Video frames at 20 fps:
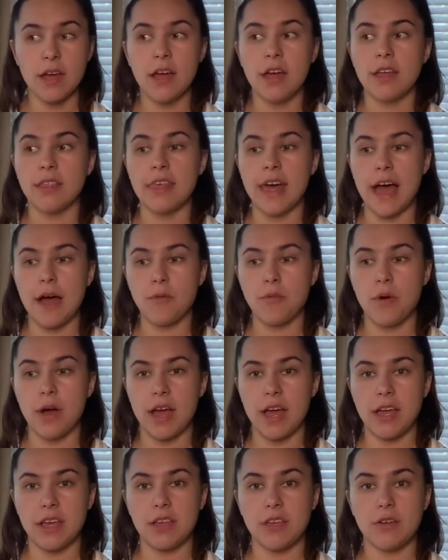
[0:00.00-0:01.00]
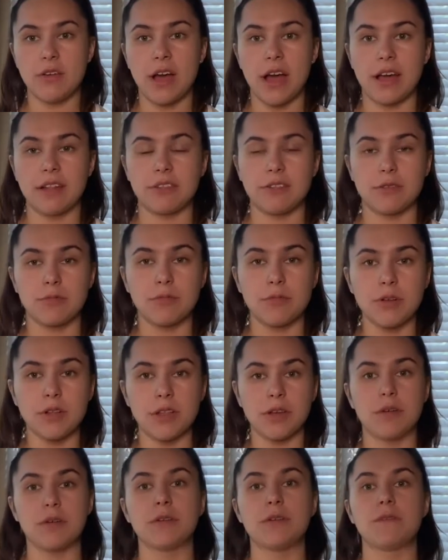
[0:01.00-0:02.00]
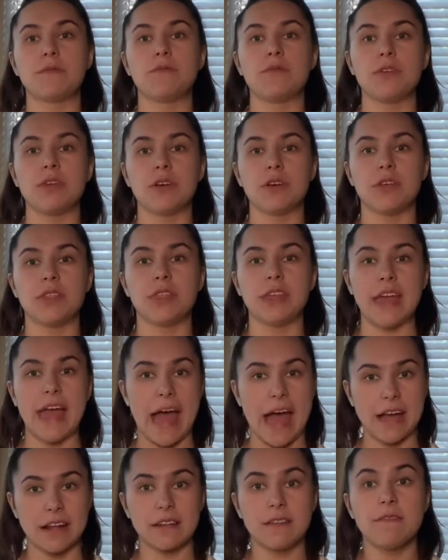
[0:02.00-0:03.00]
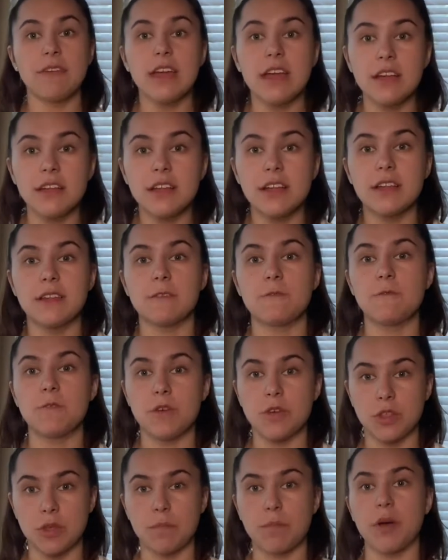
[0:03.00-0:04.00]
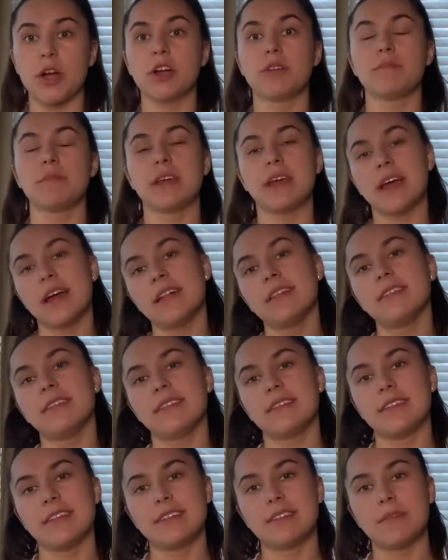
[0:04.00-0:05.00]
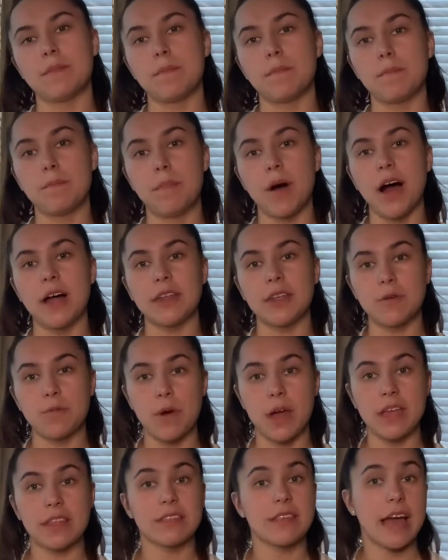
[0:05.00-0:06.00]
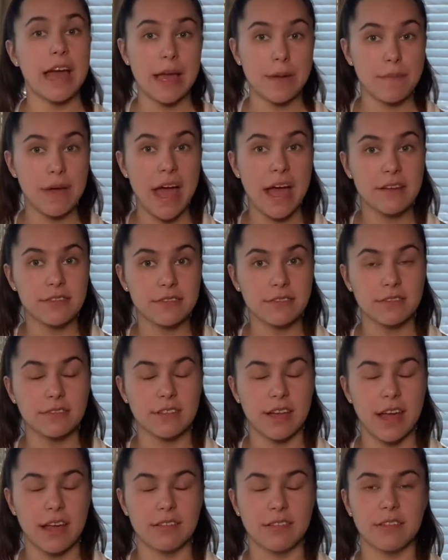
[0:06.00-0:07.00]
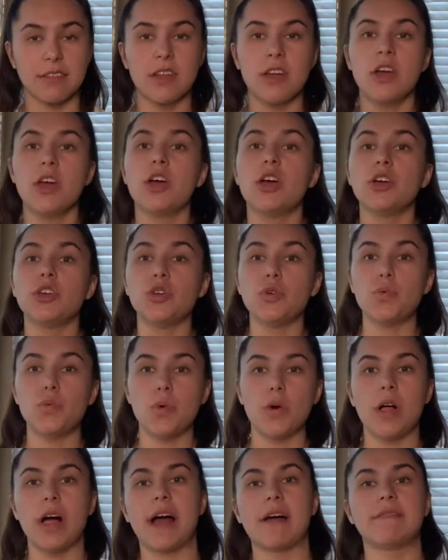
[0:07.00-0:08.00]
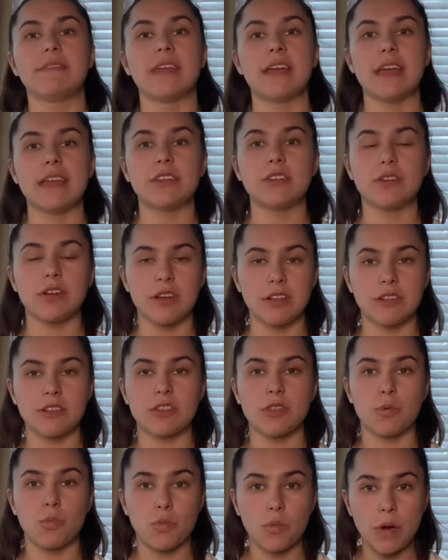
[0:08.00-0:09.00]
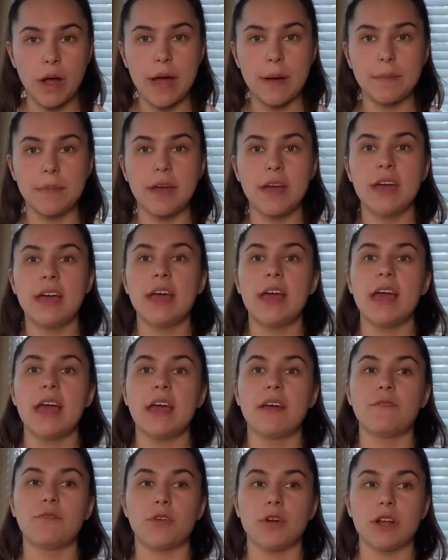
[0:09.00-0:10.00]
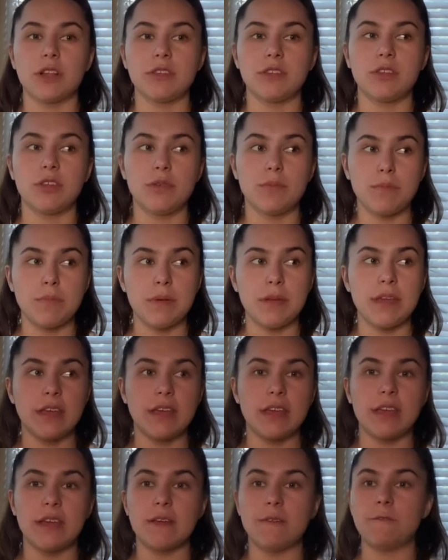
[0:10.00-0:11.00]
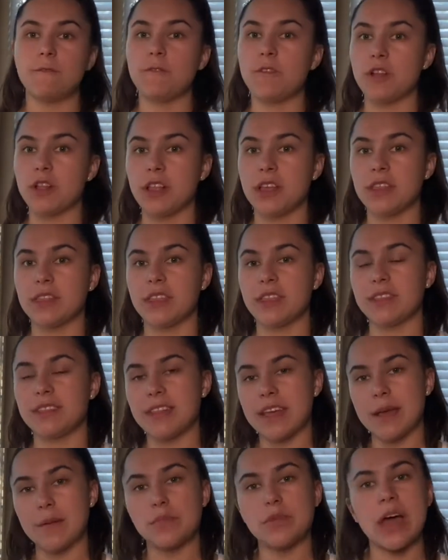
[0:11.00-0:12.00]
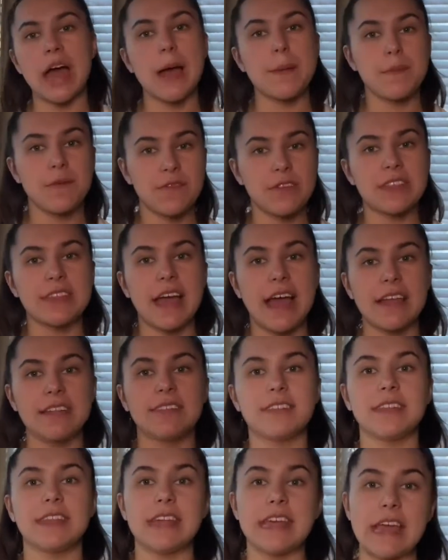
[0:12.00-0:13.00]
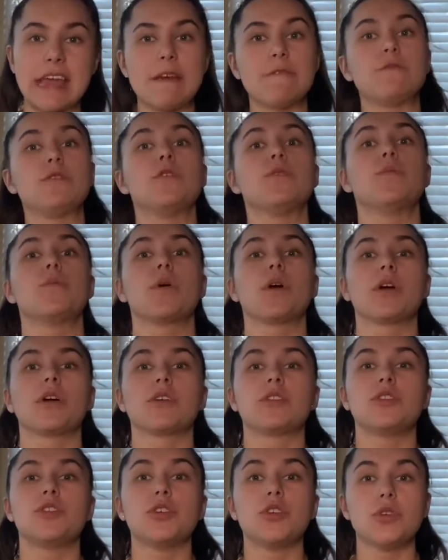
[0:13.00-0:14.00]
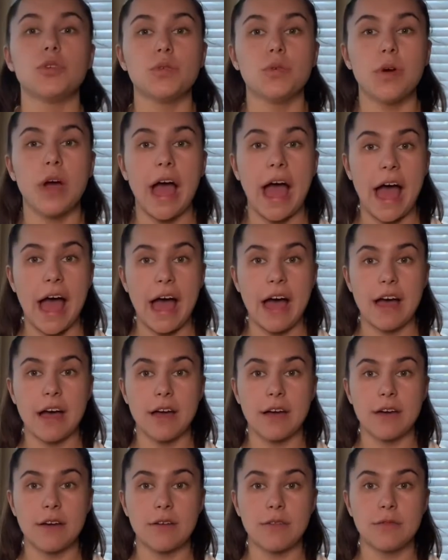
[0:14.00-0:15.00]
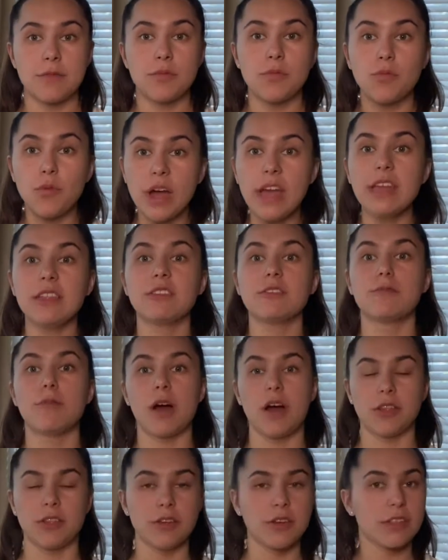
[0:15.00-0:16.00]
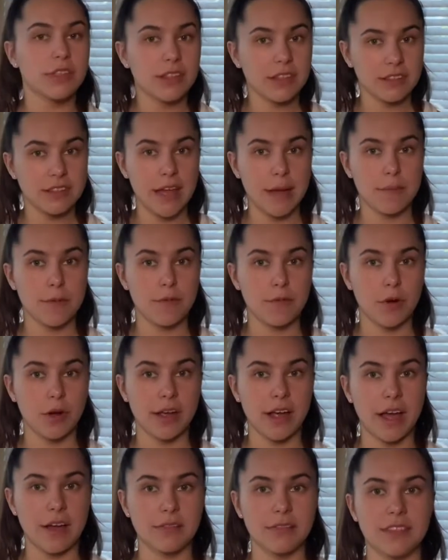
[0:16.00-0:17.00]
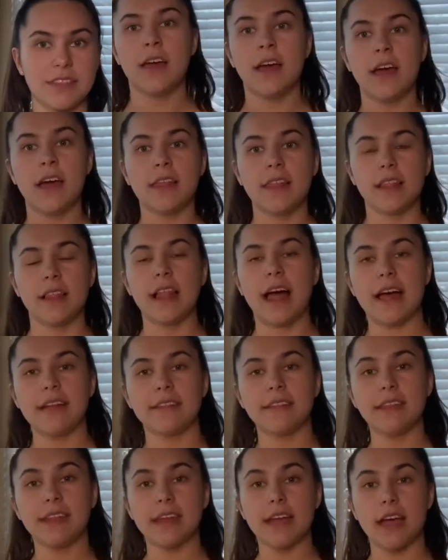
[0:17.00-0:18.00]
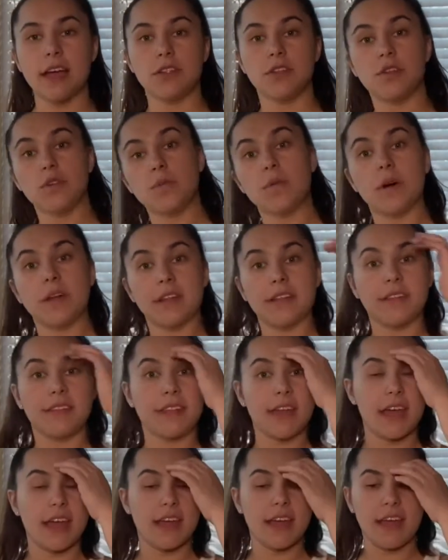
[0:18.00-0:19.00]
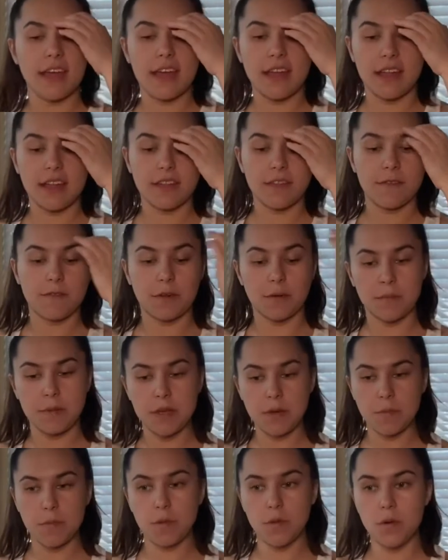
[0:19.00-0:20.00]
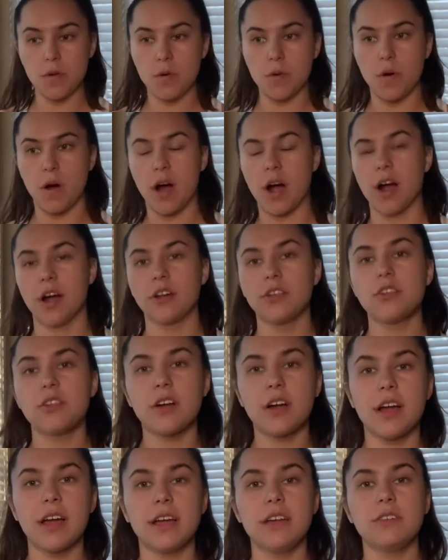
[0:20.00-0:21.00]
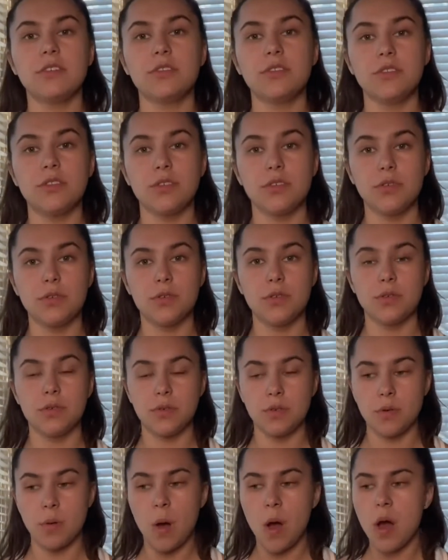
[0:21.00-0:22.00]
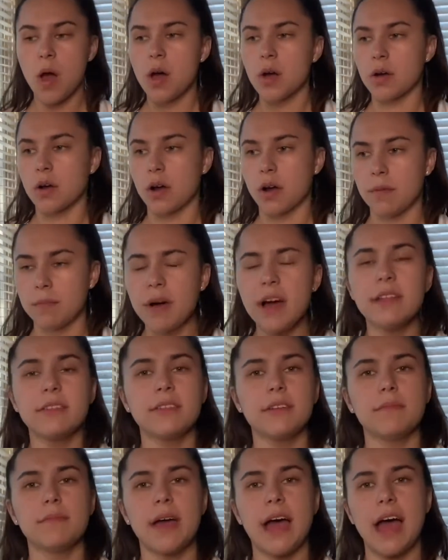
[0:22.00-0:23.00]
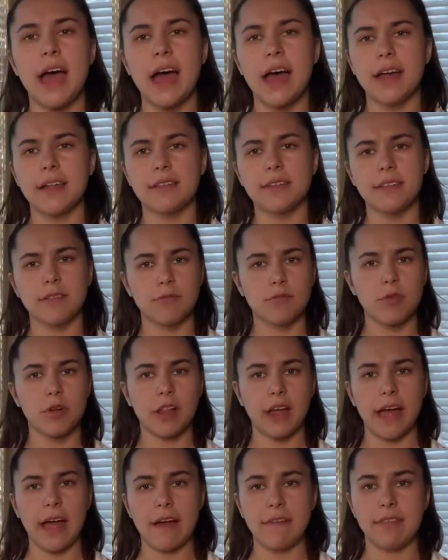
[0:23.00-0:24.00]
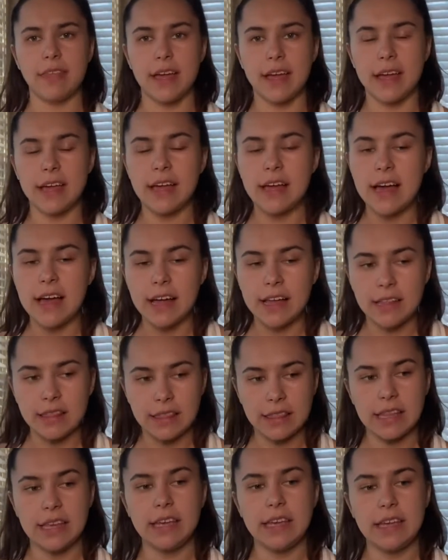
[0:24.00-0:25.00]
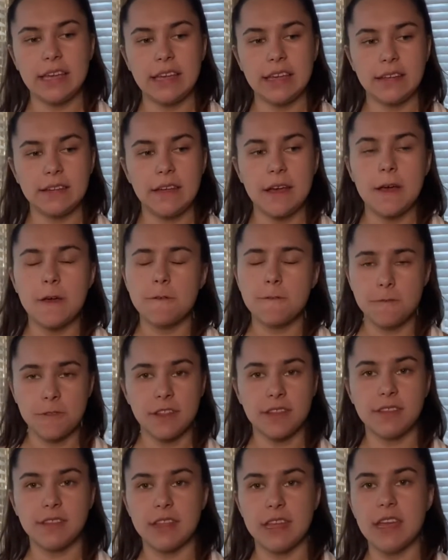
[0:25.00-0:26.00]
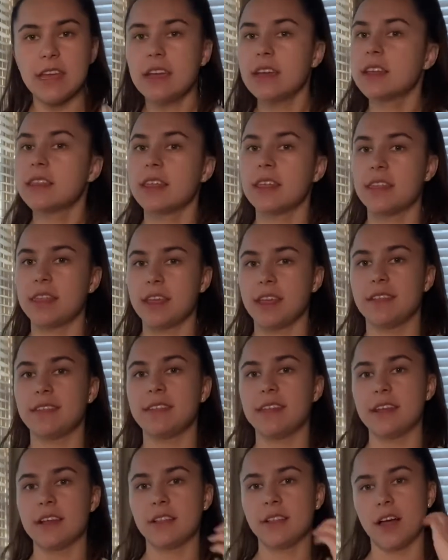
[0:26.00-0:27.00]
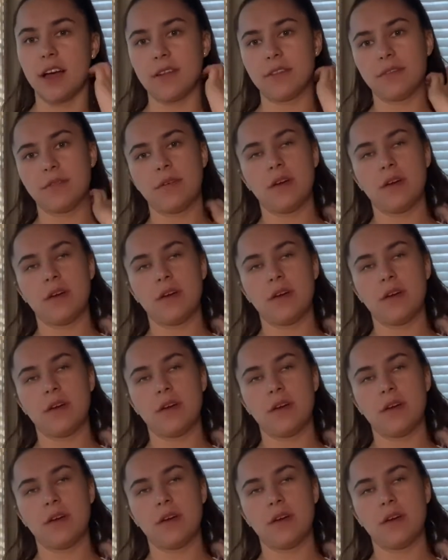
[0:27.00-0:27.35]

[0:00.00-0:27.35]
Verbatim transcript: That way you guys are really going to feel the activation and feel the burn, because this is body weight type exercises. You will have to increase the rep for it to be feeling the same type of intensity if you were to have weights while doing these type of workouts. The last thing I do want to say is for people who are trying to grow muscle mass and really have the lean physique that they see a lot of